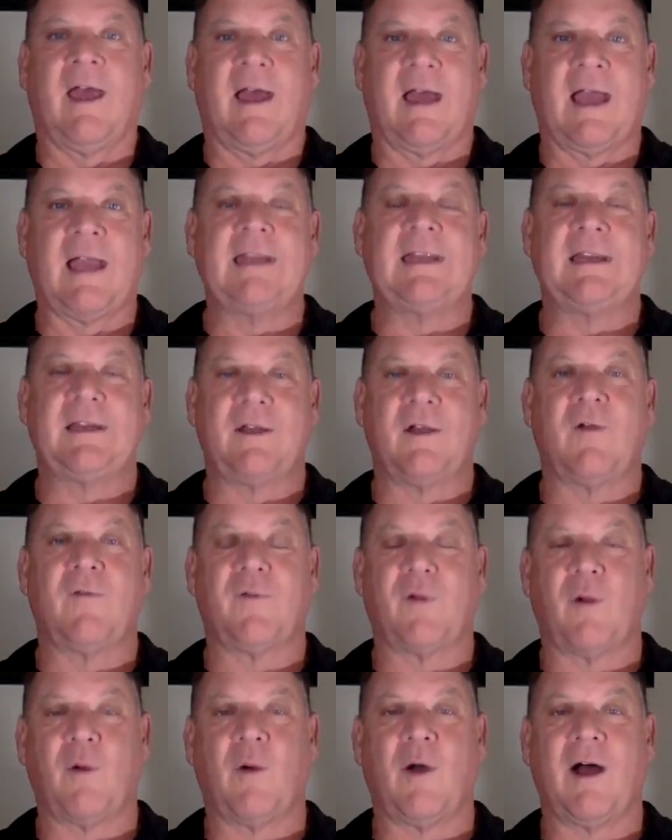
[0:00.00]
"I need to go
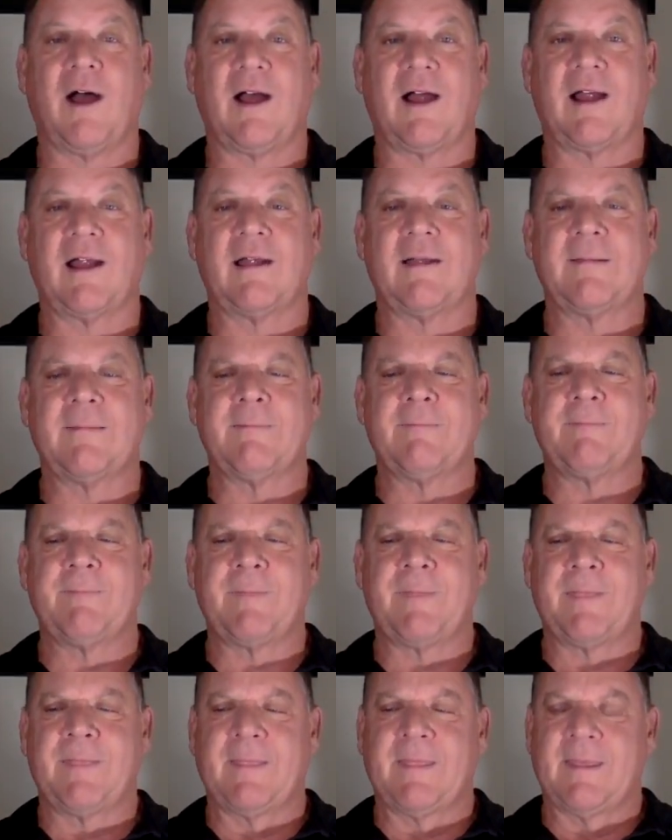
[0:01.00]
for a walk."
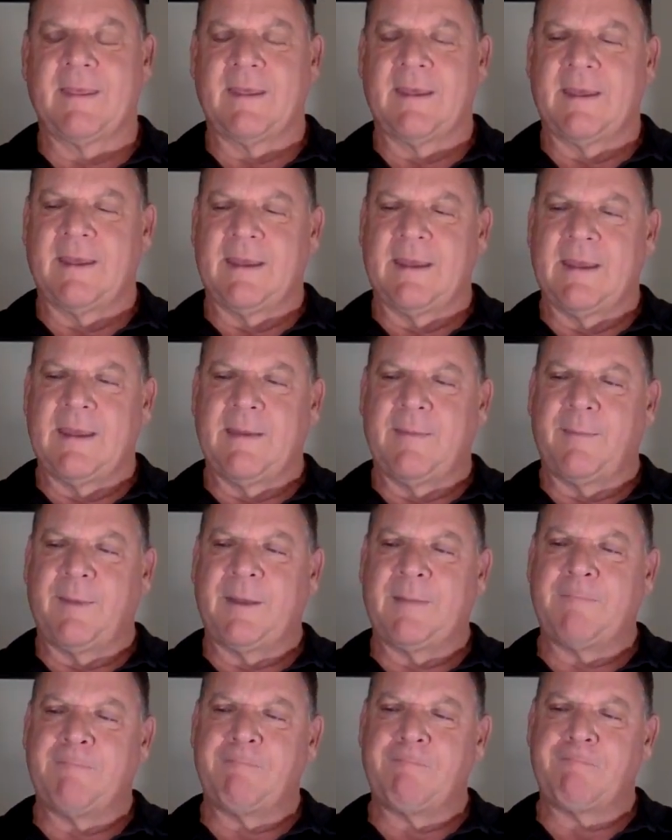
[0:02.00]

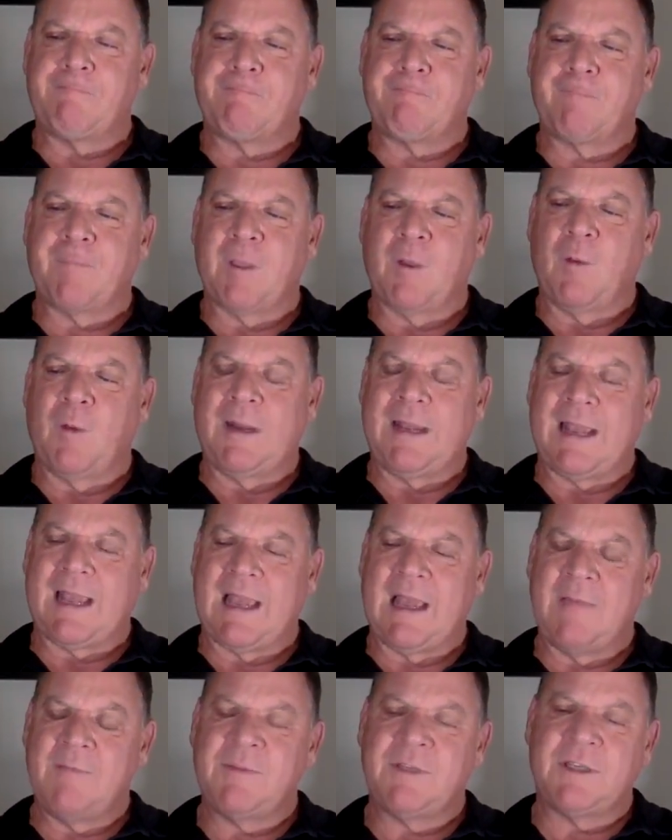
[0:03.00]
But when it
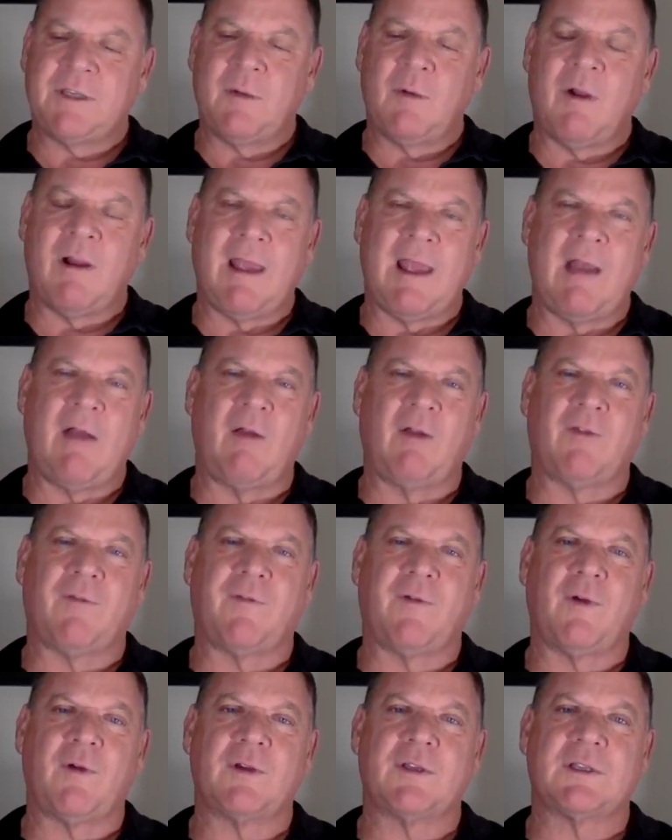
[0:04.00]
comes to our health,
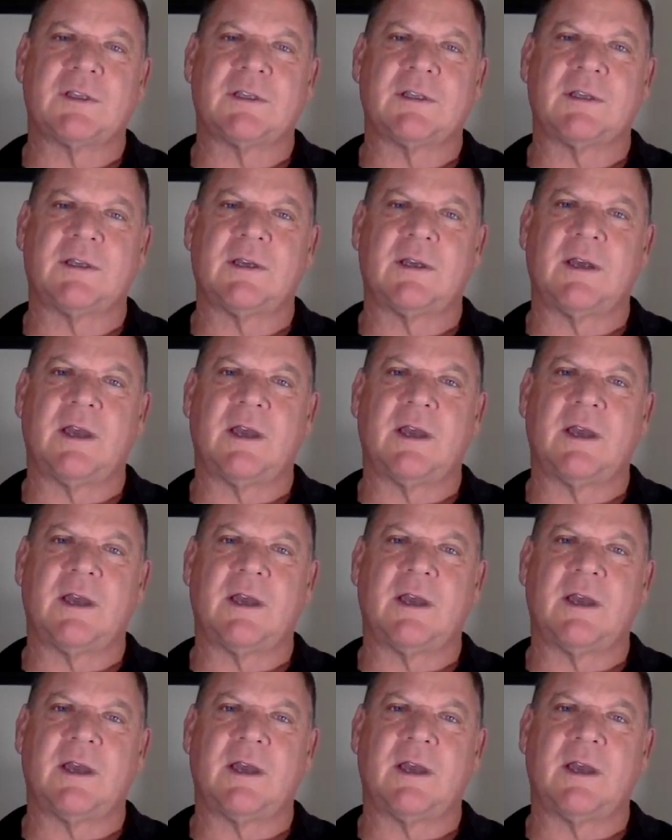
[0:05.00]
folks,